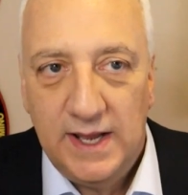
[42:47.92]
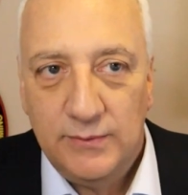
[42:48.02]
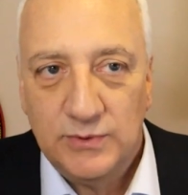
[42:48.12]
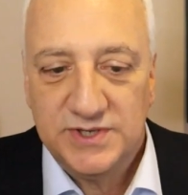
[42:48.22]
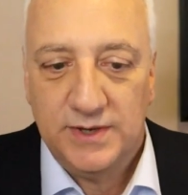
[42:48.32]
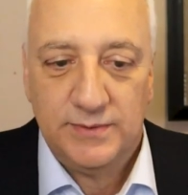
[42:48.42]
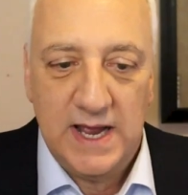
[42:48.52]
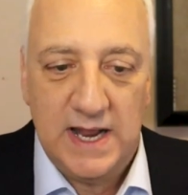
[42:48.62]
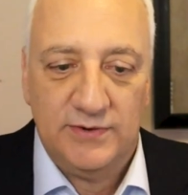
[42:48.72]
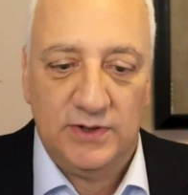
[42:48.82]
it was a
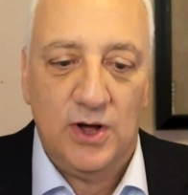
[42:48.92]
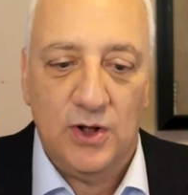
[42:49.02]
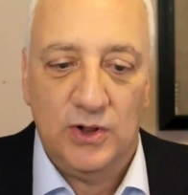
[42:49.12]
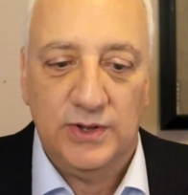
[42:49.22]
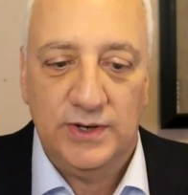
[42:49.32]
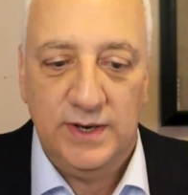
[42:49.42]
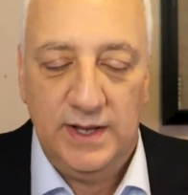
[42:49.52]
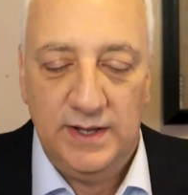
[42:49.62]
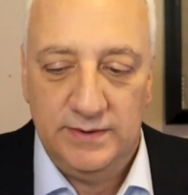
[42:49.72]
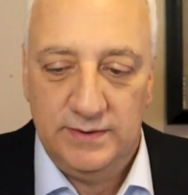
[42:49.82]
kind of a lull in
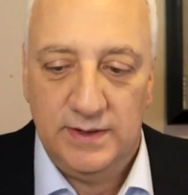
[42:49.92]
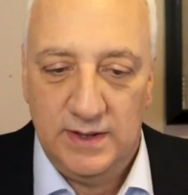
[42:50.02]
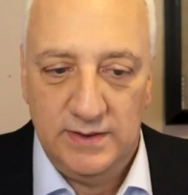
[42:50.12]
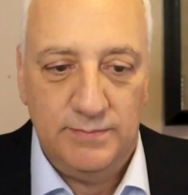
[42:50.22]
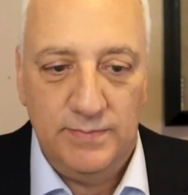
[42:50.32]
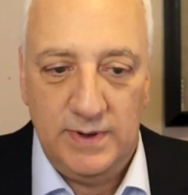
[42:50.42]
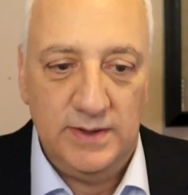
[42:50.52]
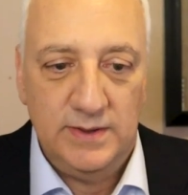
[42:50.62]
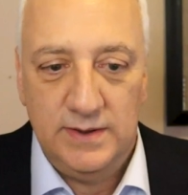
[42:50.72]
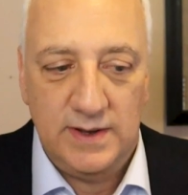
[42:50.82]
in in the
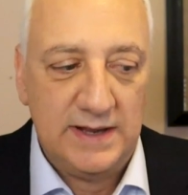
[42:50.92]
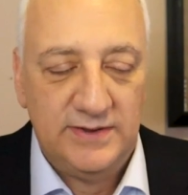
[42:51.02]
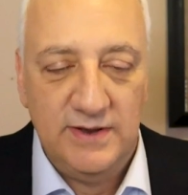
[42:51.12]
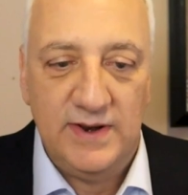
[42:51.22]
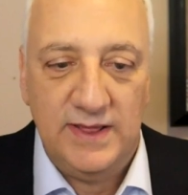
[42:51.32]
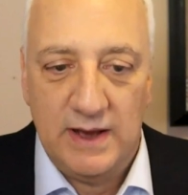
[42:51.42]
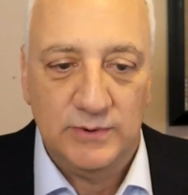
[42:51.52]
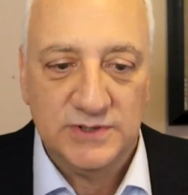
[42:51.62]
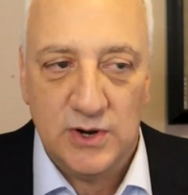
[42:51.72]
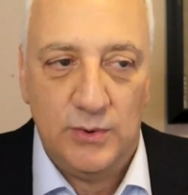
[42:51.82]
in the activity
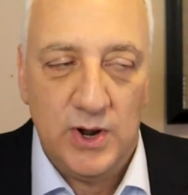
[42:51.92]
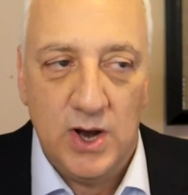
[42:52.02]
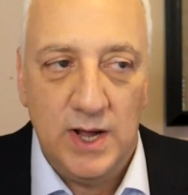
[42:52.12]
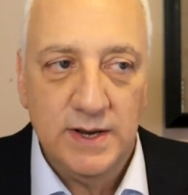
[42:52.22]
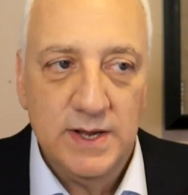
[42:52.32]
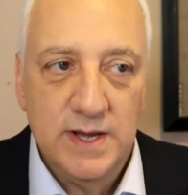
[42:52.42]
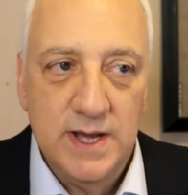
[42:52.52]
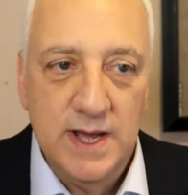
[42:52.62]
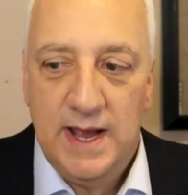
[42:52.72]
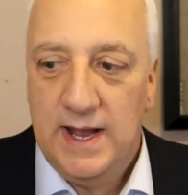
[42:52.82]
that was going on
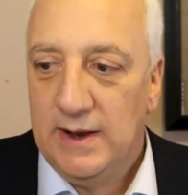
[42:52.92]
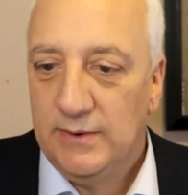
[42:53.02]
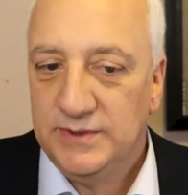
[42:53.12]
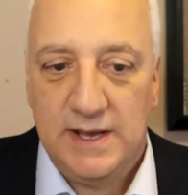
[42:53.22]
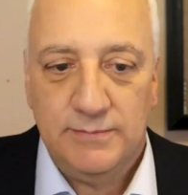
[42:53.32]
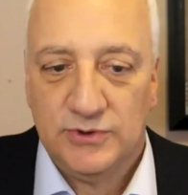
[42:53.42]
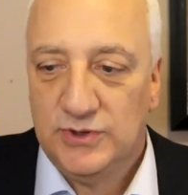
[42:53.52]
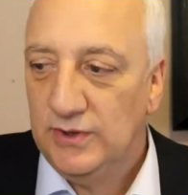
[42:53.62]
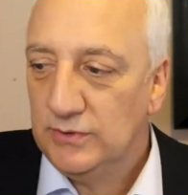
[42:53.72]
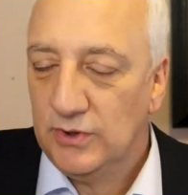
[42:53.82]
and i was able
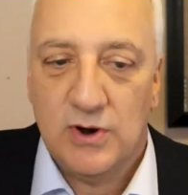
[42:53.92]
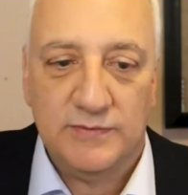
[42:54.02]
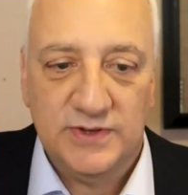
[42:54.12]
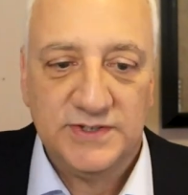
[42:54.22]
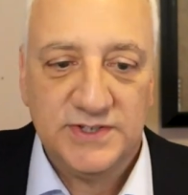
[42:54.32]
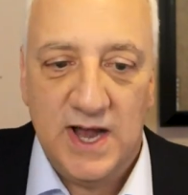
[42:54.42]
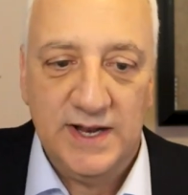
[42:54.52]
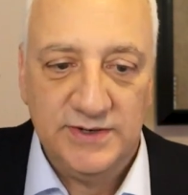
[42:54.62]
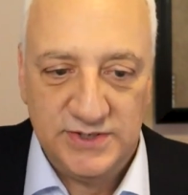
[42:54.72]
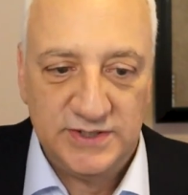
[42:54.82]
to look off to the
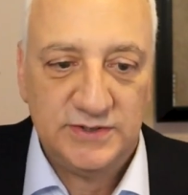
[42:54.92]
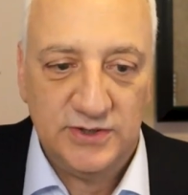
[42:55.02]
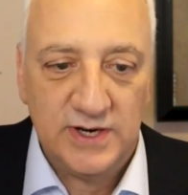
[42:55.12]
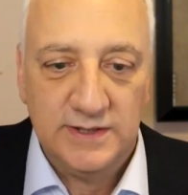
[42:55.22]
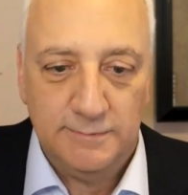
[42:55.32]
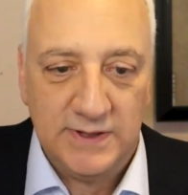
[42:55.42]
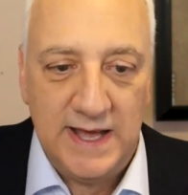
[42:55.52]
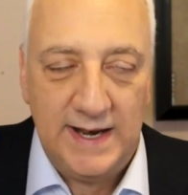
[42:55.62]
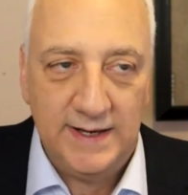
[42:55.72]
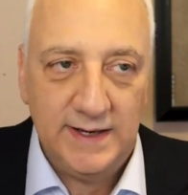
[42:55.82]
side and just look at the
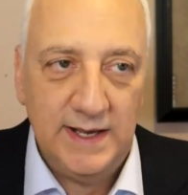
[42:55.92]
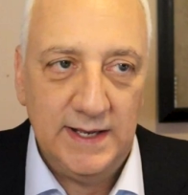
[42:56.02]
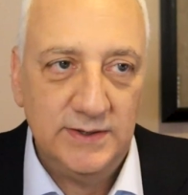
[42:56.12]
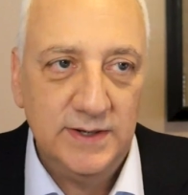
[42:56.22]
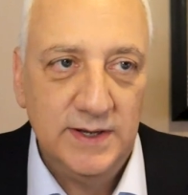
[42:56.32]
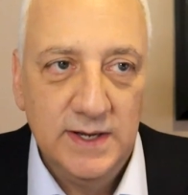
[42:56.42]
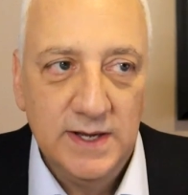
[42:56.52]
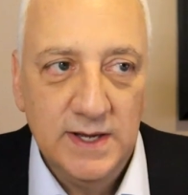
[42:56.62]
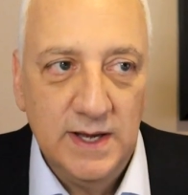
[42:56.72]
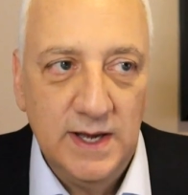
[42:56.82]
planet and
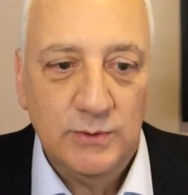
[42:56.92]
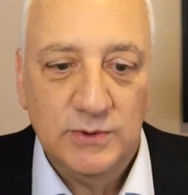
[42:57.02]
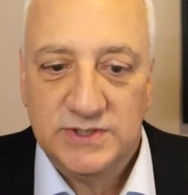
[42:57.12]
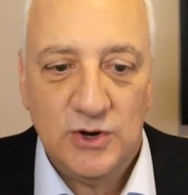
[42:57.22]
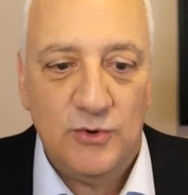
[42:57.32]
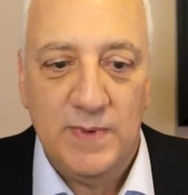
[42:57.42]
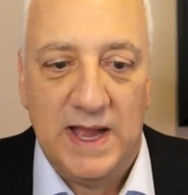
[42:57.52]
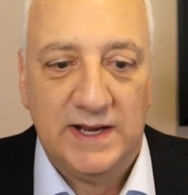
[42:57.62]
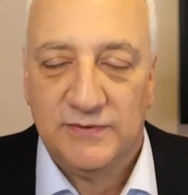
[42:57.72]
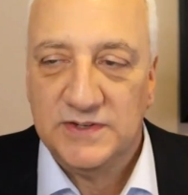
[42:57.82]
it was so
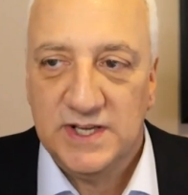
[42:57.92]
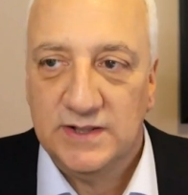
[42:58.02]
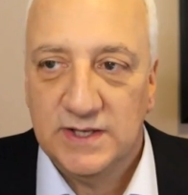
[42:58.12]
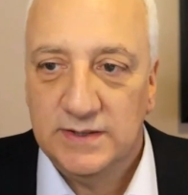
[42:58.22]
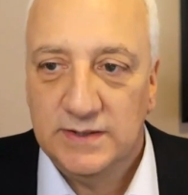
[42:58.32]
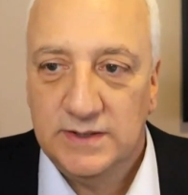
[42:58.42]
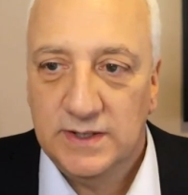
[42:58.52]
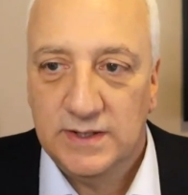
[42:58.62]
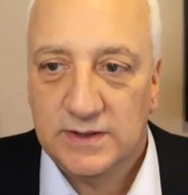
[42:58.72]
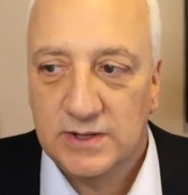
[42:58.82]
magnificent the
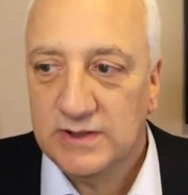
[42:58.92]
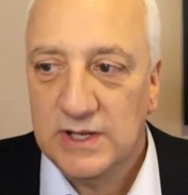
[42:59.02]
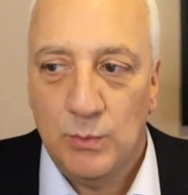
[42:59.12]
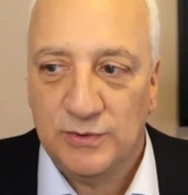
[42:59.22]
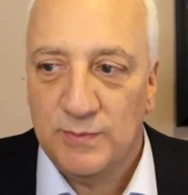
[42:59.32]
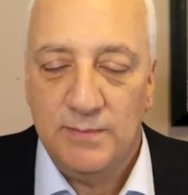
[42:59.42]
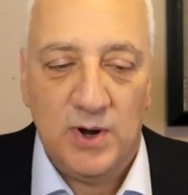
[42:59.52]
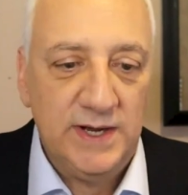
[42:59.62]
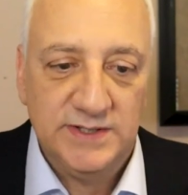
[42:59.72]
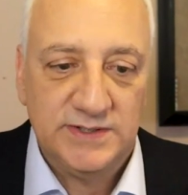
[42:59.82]
the thought that went through my
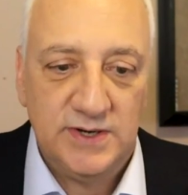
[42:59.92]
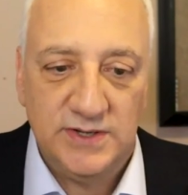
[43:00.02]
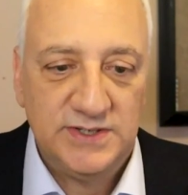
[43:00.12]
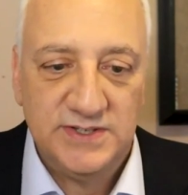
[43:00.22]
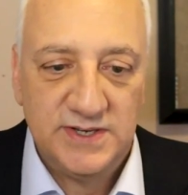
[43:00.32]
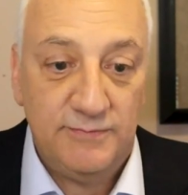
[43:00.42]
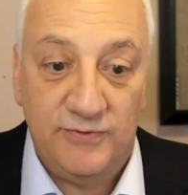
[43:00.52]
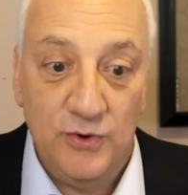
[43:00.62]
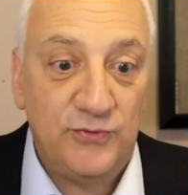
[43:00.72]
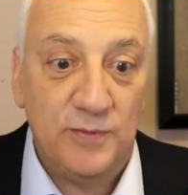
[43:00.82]
mind is you know this is a
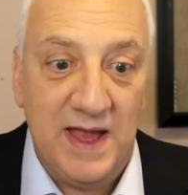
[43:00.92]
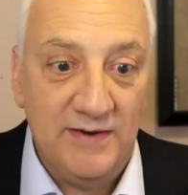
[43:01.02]
view from